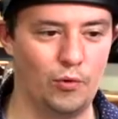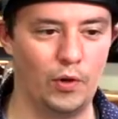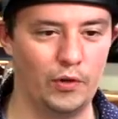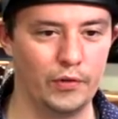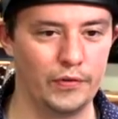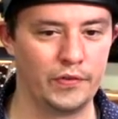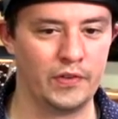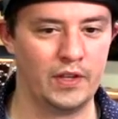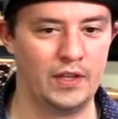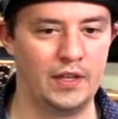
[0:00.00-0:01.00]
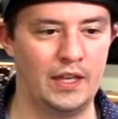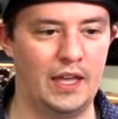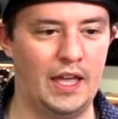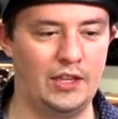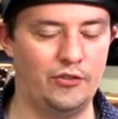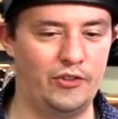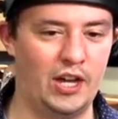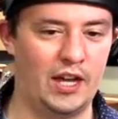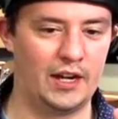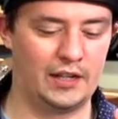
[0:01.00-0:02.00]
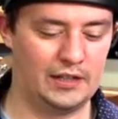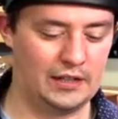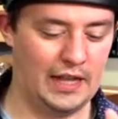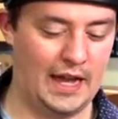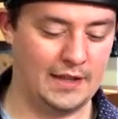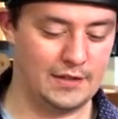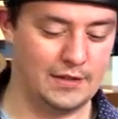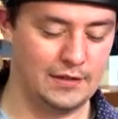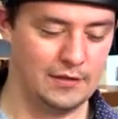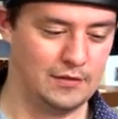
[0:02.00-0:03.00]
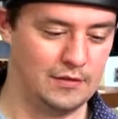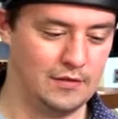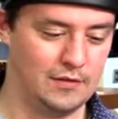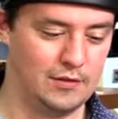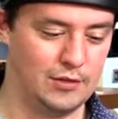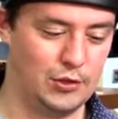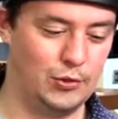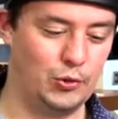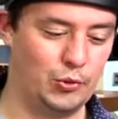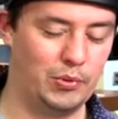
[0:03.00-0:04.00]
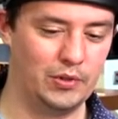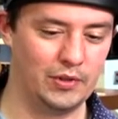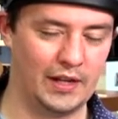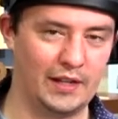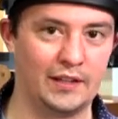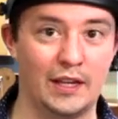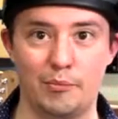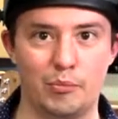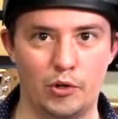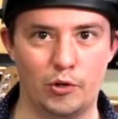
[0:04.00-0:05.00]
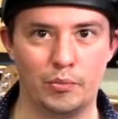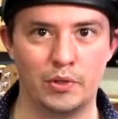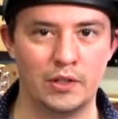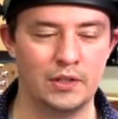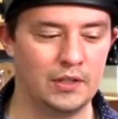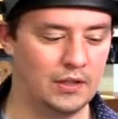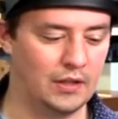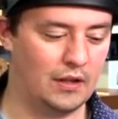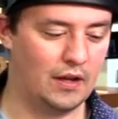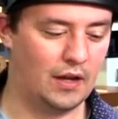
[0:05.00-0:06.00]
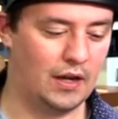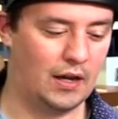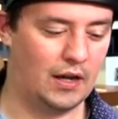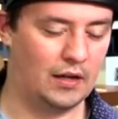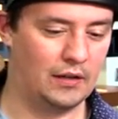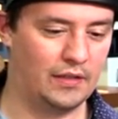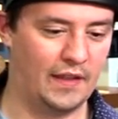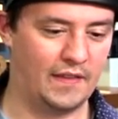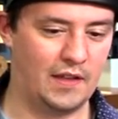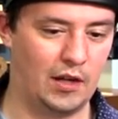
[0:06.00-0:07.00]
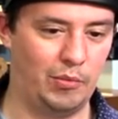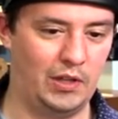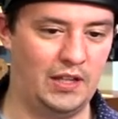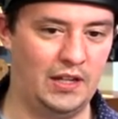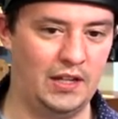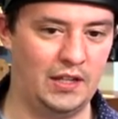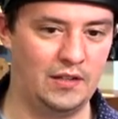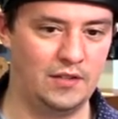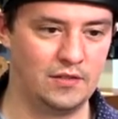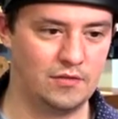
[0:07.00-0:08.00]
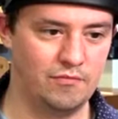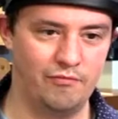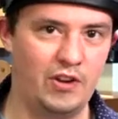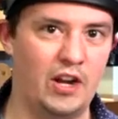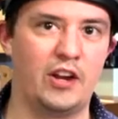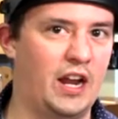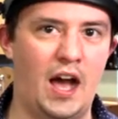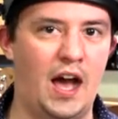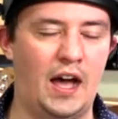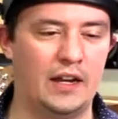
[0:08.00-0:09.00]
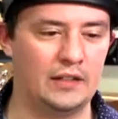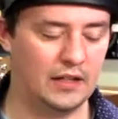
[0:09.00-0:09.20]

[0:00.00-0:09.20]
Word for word: oils, and you've got a glass tube, like a light bulb, that's going to be heated very hot.